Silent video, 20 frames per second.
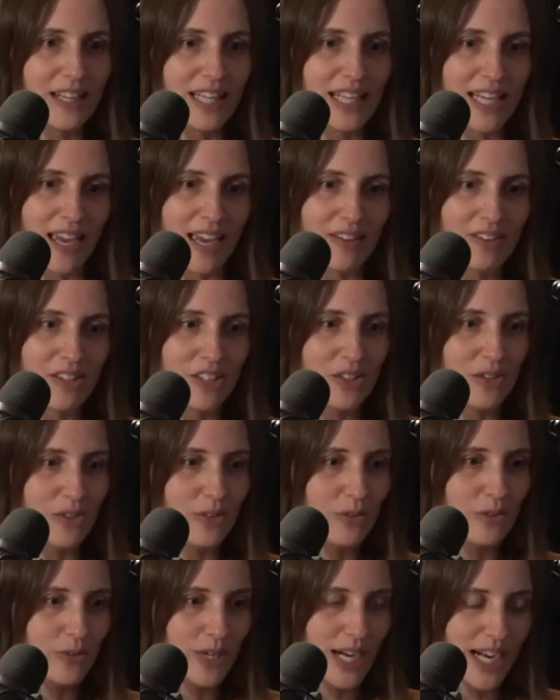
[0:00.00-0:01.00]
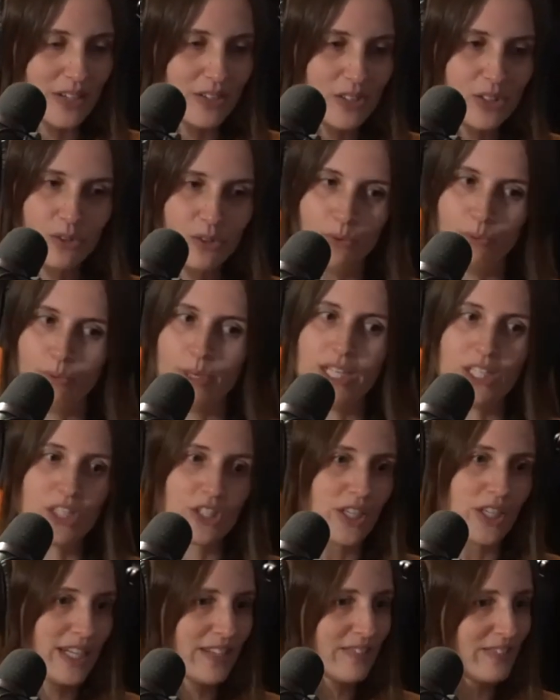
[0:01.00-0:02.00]
like, how do you reach
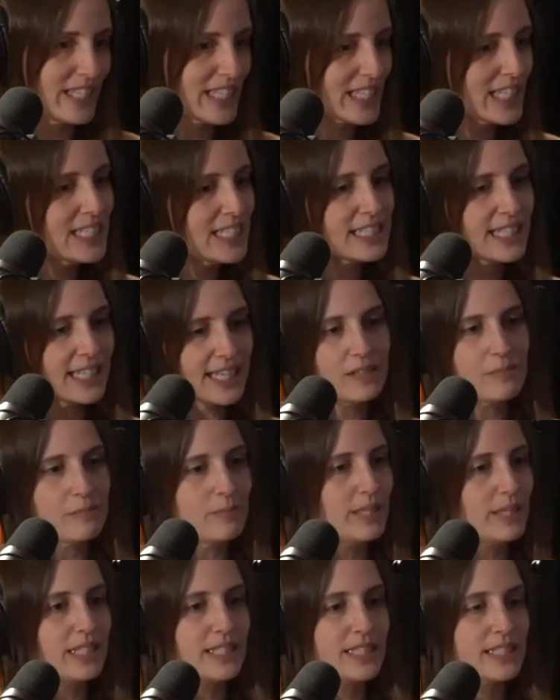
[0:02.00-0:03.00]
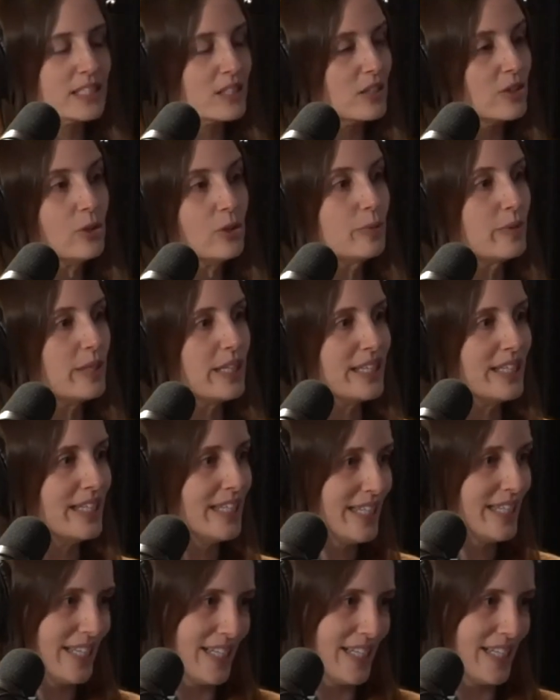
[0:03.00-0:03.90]
kind of, like, contentment as a human